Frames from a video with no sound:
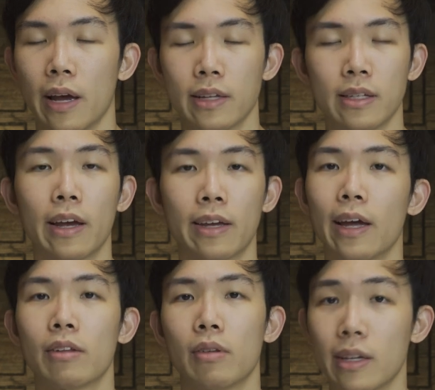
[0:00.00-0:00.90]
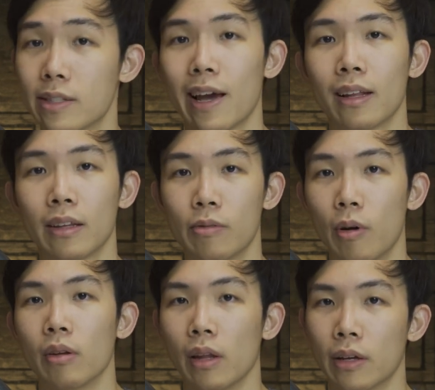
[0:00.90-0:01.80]
as I can't exactly
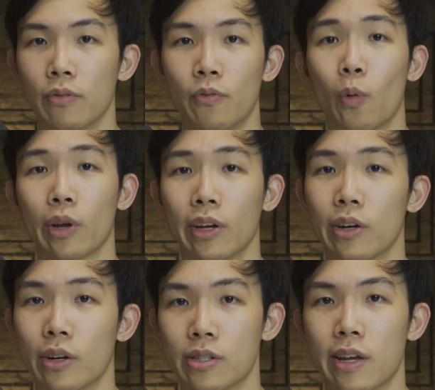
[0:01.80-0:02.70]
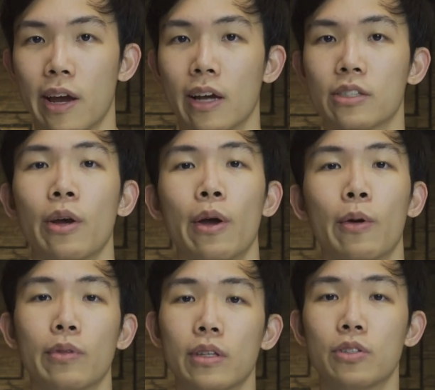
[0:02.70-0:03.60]
run like a four gigahertz cache
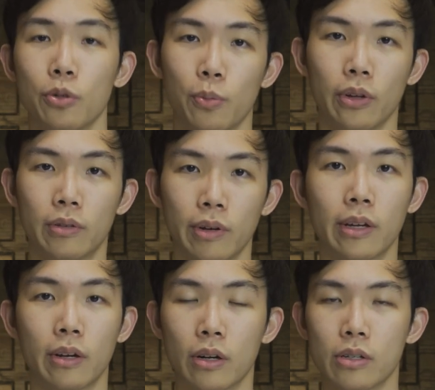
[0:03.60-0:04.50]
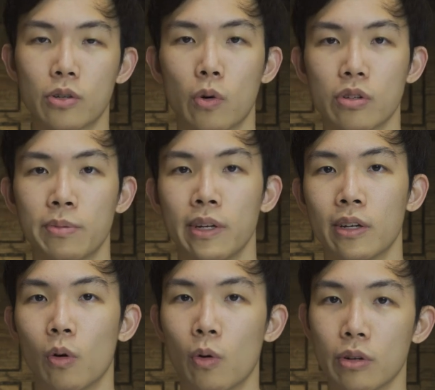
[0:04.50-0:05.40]
with the two point three gigahertz core
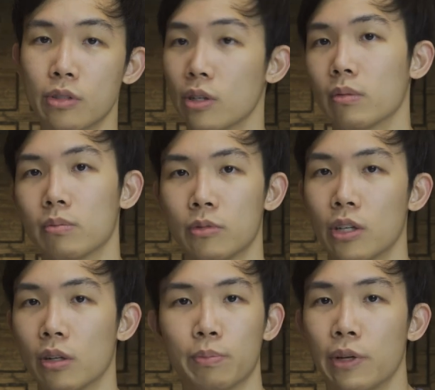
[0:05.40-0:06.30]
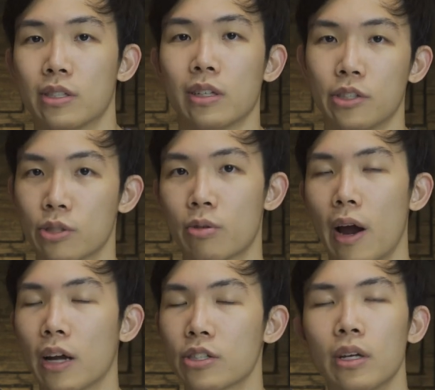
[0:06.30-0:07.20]
speed, or it'll, it'll basically just
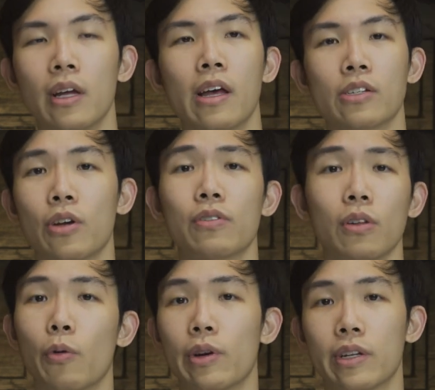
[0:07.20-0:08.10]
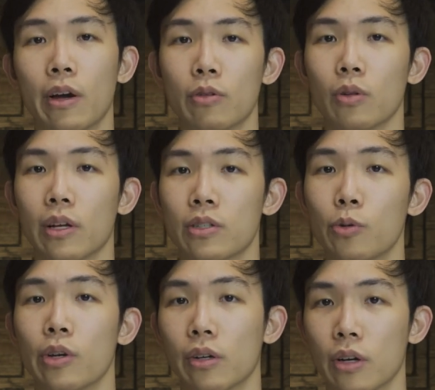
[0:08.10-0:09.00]
crash. So I have to lower it down to like
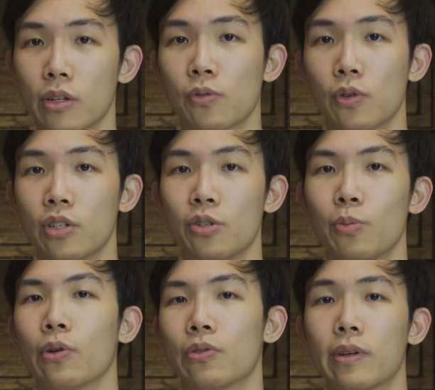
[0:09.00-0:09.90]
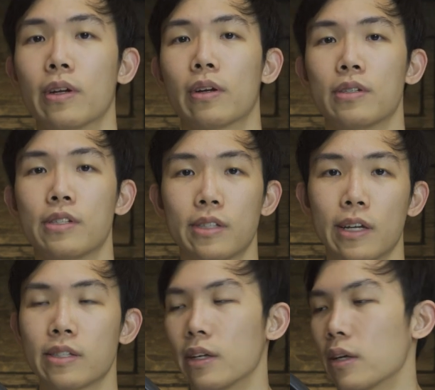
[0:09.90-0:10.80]
two gigahertz for the two point three gigahertz
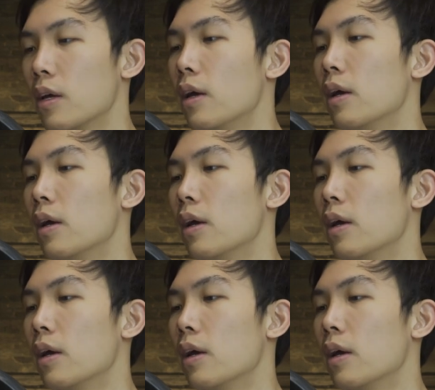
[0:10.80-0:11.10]
testing.